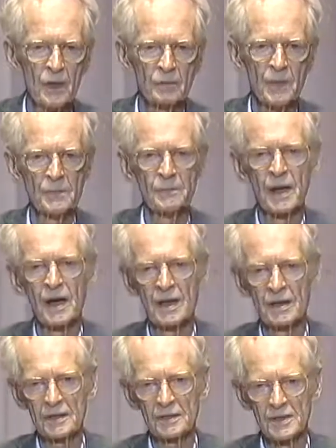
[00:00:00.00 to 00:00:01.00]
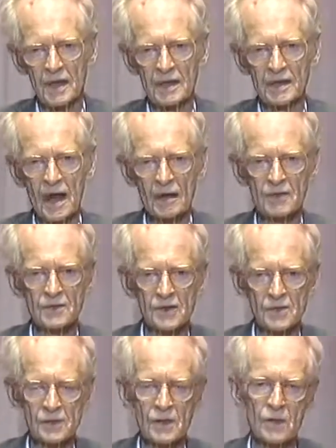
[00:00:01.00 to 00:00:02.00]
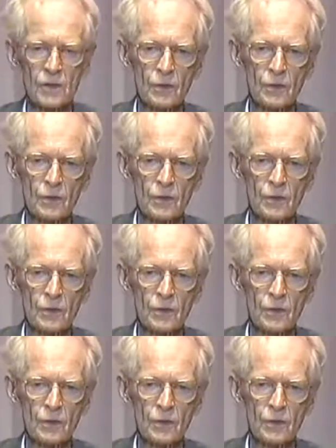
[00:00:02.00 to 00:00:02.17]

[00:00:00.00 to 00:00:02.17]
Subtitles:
but by psychologists